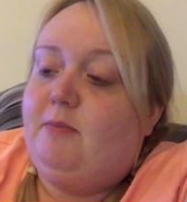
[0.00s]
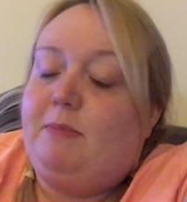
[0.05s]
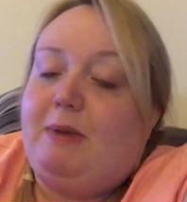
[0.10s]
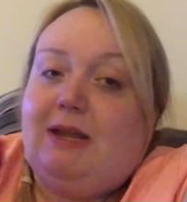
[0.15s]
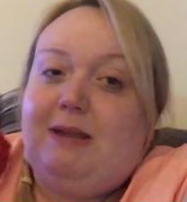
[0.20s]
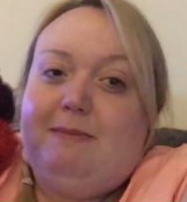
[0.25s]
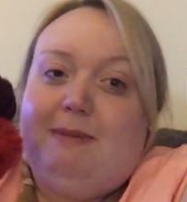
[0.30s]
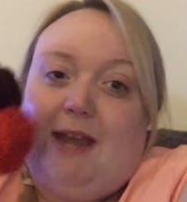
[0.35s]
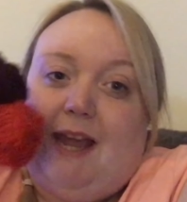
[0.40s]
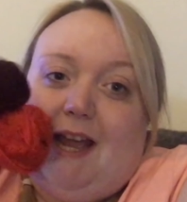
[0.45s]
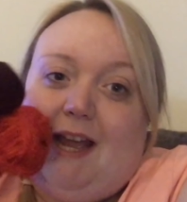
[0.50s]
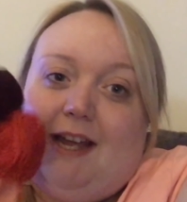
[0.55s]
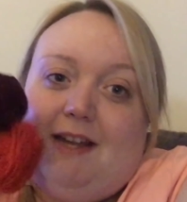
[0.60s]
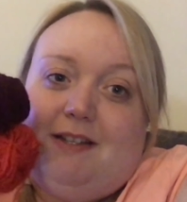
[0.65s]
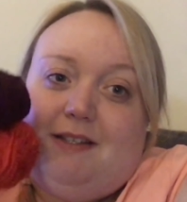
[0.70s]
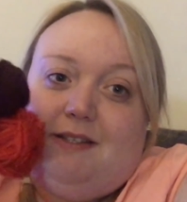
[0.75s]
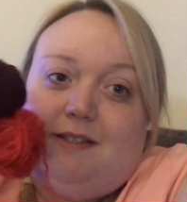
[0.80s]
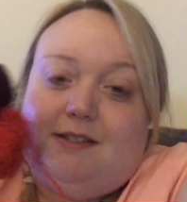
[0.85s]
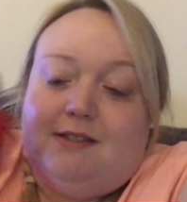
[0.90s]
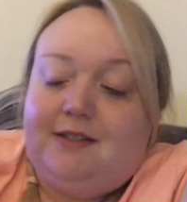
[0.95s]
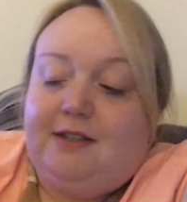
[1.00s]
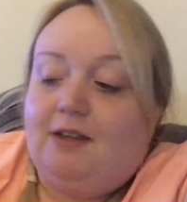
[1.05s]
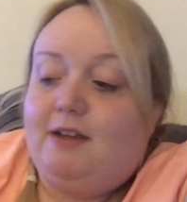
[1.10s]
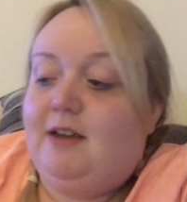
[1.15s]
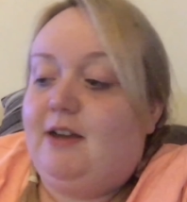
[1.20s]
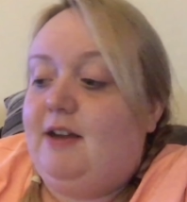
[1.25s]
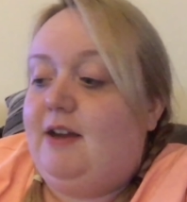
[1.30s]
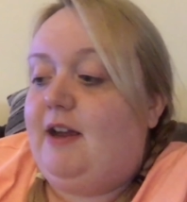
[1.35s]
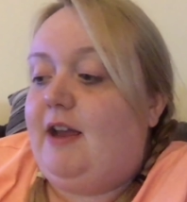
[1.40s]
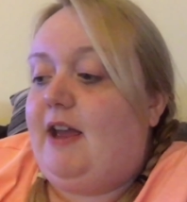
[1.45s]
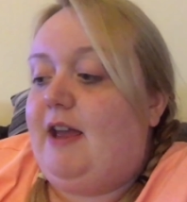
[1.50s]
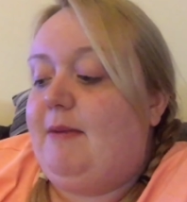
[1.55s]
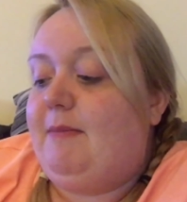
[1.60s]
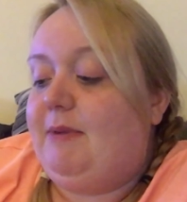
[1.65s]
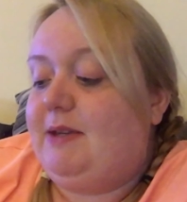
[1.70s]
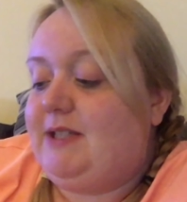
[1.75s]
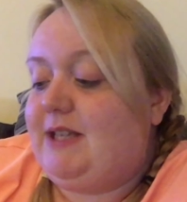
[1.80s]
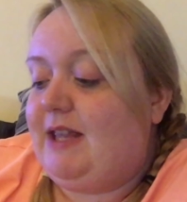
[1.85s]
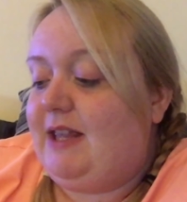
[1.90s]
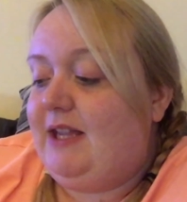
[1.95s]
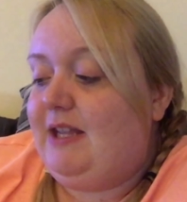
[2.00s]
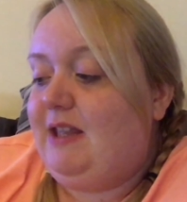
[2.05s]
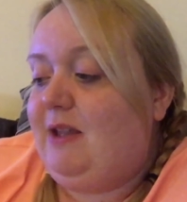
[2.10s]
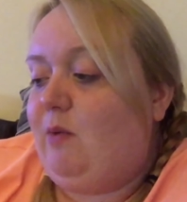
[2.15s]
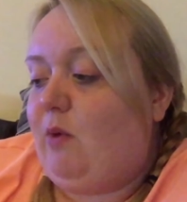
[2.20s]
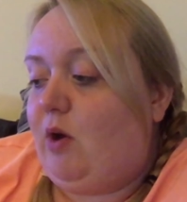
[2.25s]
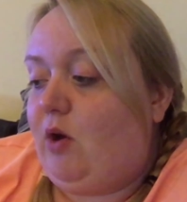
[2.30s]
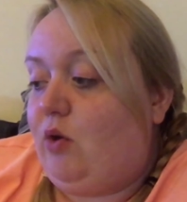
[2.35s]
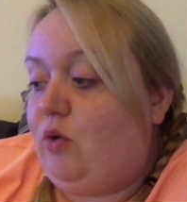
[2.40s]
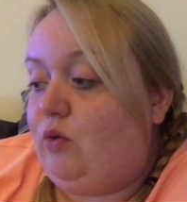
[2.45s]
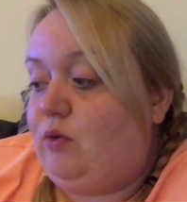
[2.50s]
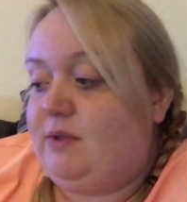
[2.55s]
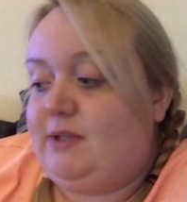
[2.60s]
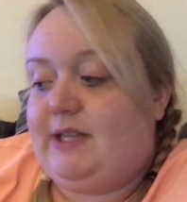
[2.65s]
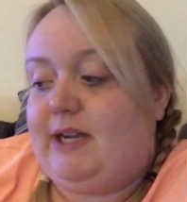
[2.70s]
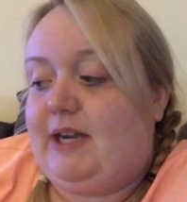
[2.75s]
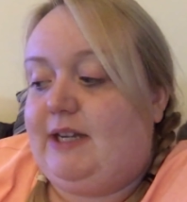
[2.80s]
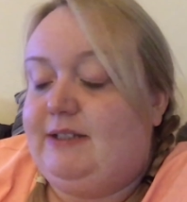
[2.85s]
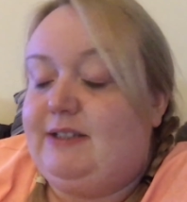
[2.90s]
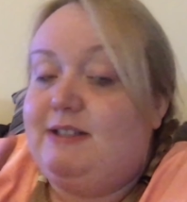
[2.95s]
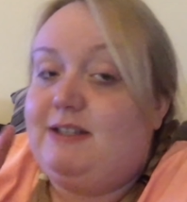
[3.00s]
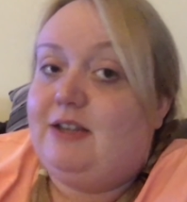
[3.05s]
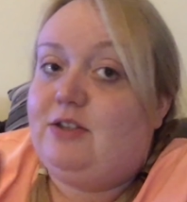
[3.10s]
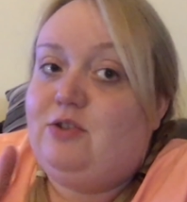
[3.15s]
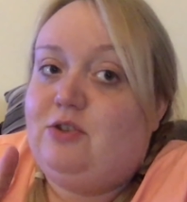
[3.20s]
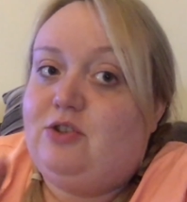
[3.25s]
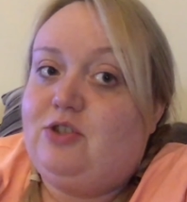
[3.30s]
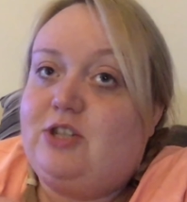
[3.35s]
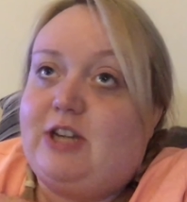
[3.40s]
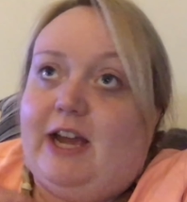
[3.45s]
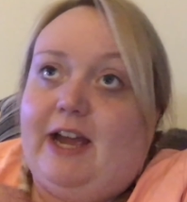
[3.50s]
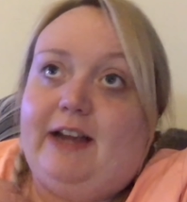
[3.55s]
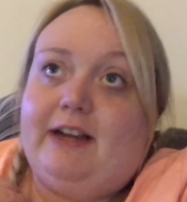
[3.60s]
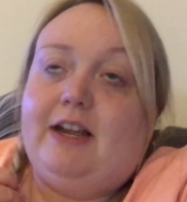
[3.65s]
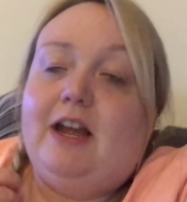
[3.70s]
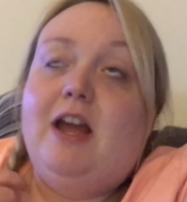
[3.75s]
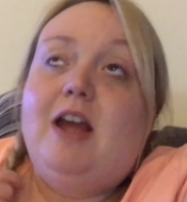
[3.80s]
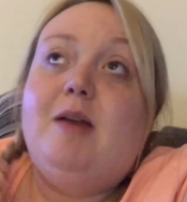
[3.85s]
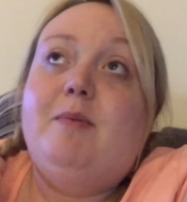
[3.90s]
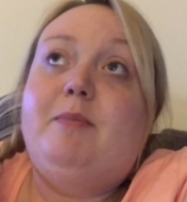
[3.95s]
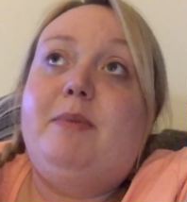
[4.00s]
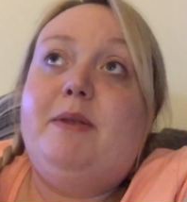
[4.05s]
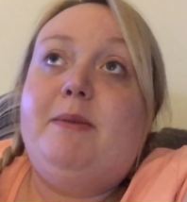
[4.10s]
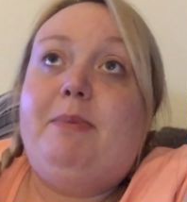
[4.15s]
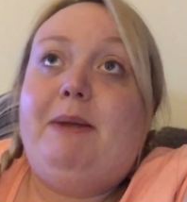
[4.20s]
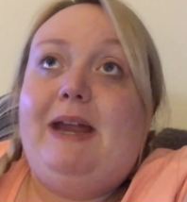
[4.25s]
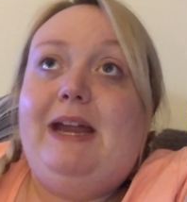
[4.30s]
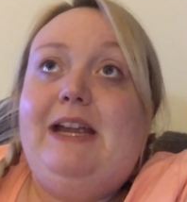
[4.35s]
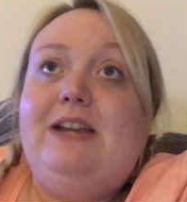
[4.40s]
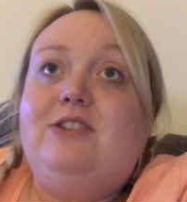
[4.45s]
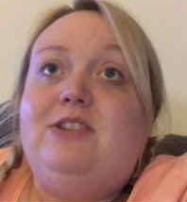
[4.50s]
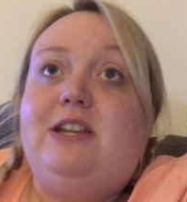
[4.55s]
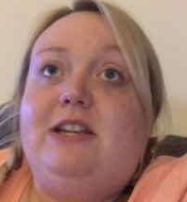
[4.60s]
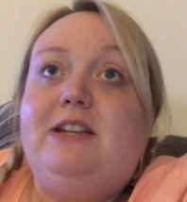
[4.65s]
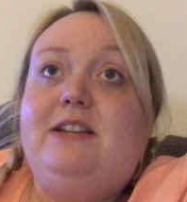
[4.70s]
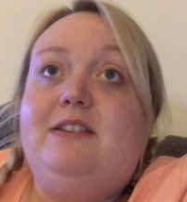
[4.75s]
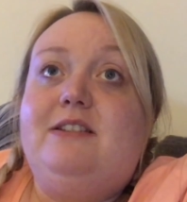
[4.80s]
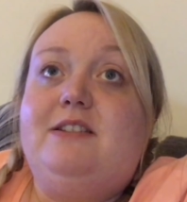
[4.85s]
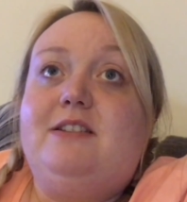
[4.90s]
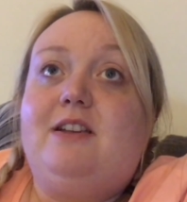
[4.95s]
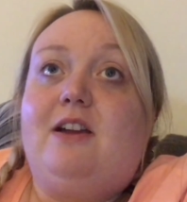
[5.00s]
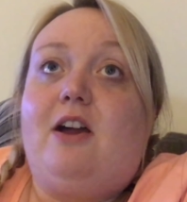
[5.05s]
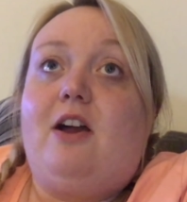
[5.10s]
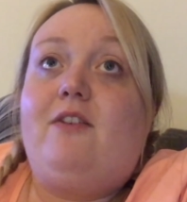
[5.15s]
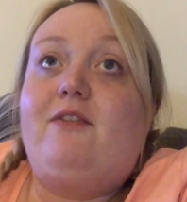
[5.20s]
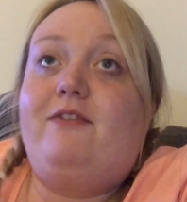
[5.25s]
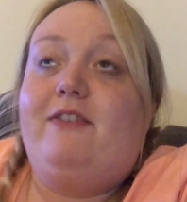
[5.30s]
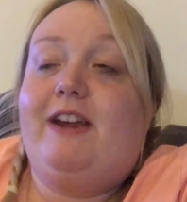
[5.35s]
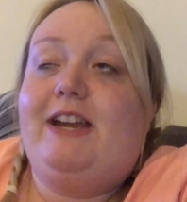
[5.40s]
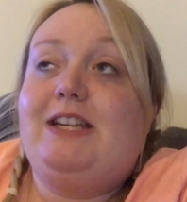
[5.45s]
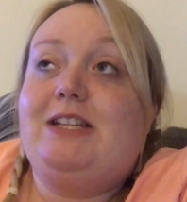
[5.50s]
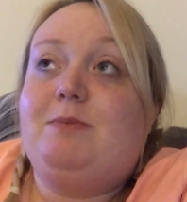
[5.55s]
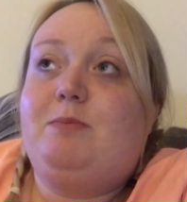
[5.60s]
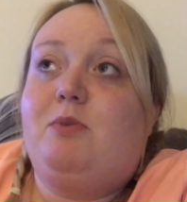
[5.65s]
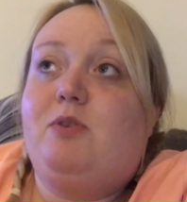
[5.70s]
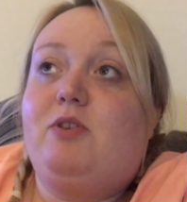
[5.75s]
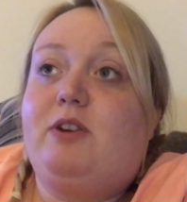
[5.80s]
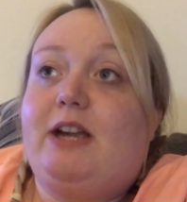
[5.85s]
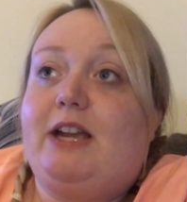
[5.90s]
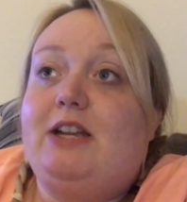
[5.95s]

baby hats, because I think they want all sizes. I should check, but the page is on Facebook.